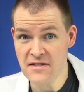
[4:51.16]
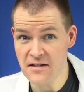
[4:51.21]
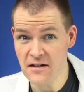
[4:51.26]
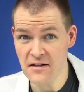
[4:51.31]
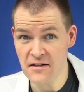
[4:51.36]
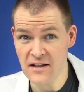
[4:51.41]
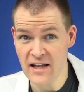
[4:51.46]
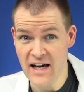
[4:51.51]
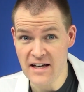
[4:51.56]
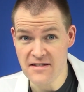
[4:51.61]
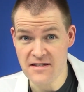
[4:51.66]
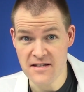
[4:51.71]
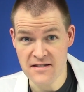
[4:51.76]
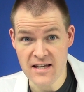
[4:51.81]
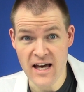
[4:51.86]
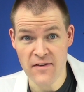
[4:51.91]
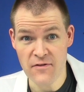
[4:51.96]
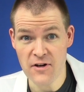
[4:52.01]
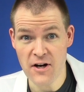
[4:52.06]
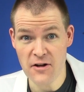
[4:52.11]
sunglasses
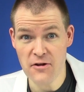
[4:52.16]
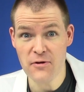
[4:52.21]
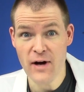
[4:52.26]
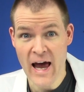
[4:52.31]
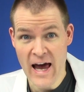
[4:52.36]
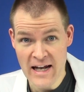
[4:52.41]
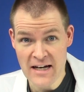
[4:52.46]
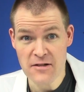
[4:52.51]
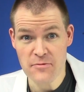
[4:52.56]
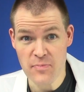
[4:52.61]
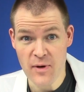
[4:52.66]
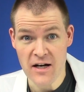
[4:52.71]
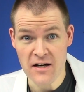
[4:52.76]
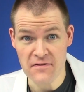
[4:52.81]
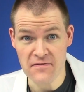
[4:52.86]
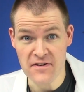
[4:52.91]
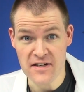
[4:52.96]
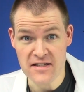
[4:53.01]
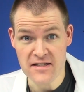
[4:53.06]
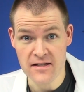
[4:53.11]
have another added
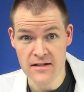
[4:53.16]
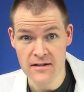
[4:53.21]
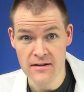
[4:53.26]
benefit,